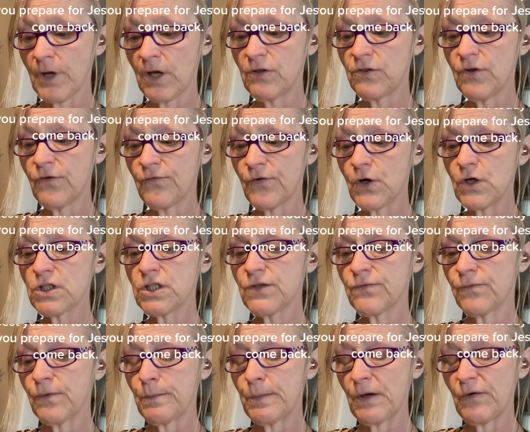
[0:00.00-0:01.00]
The verse
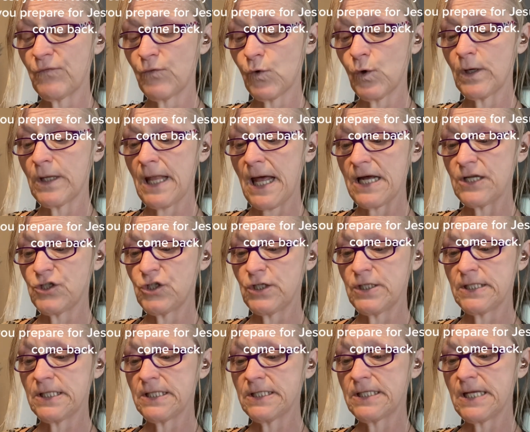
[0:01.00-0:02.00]
for before that,
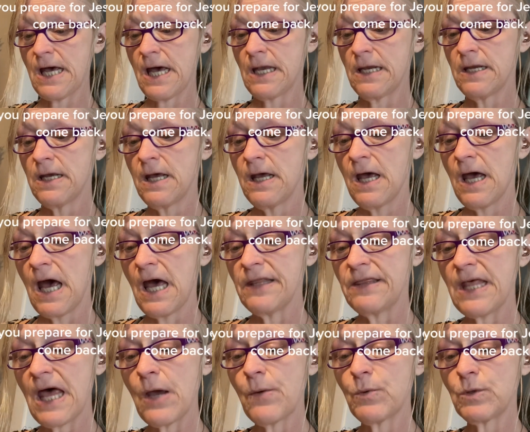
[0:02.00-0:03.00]
Jesus said, And
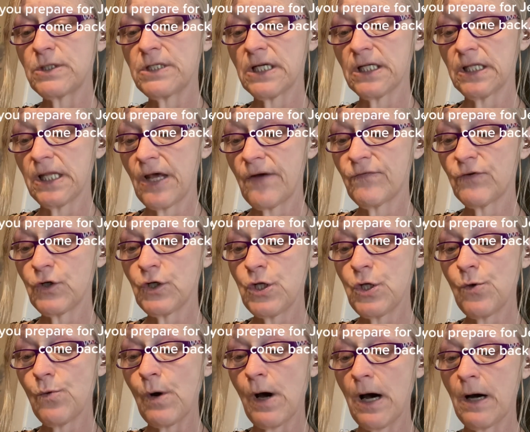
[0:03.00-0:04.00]
they will deliver
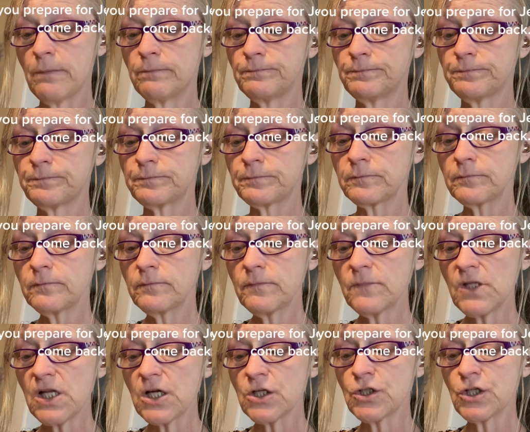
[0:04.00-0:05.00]
you up
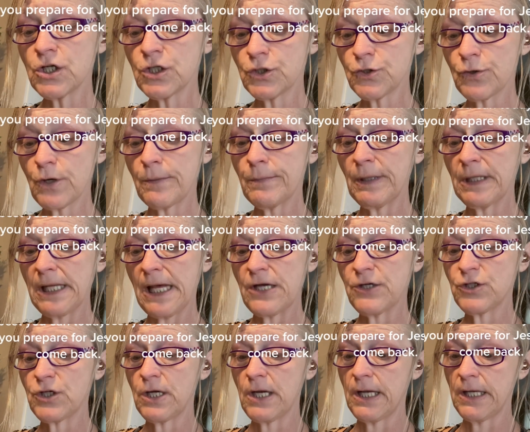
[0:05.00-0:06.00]
to
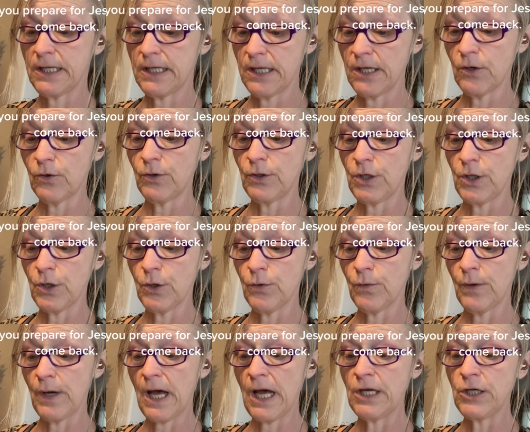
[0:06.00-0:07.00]
tribulation and kill
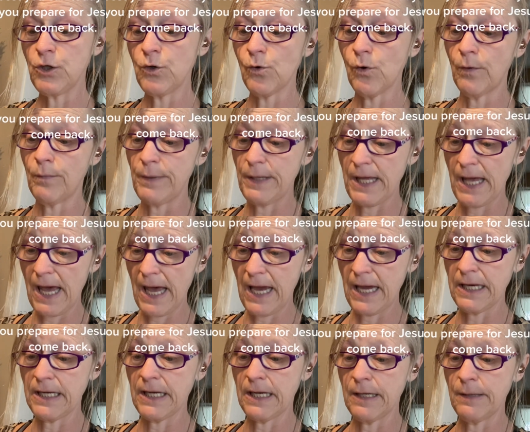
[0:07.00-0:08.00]
you, and you will be
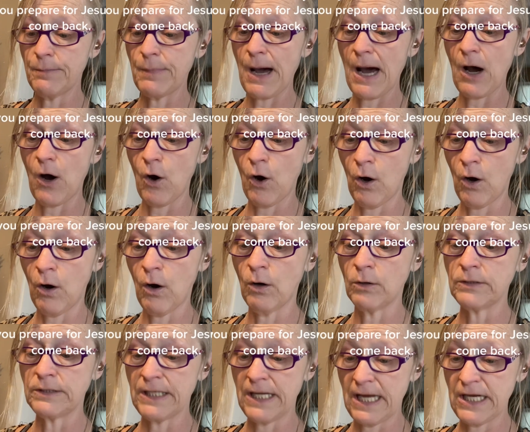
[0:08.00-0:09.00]
hated by all
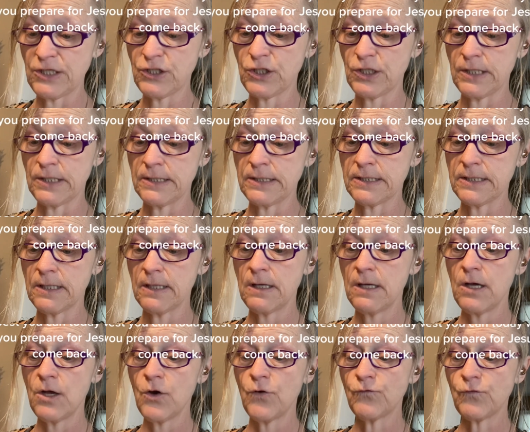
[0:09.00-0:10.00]
nations
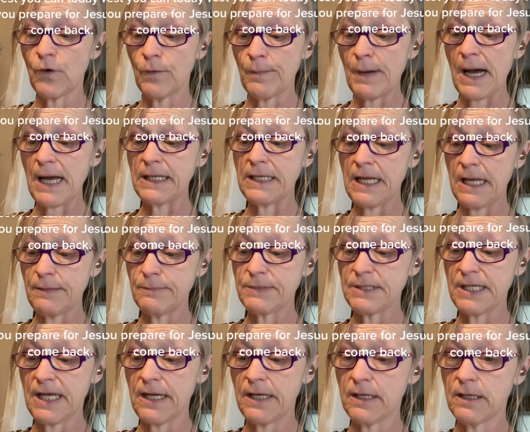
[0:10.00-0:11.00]
for my
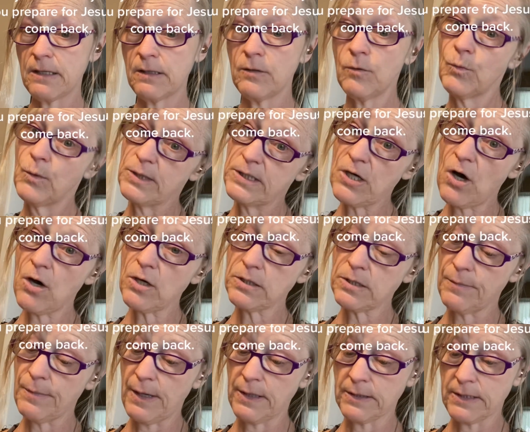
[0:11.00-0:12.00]
namesake. We talked
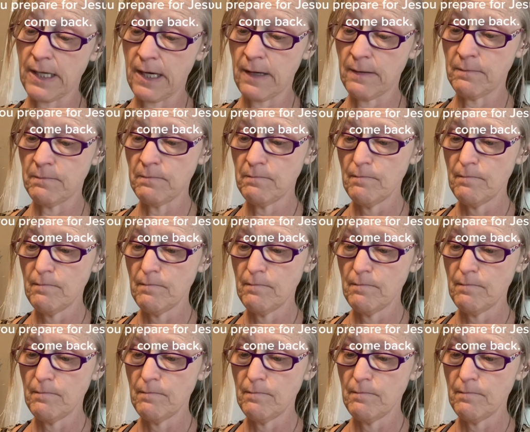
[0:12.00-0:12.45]
about that.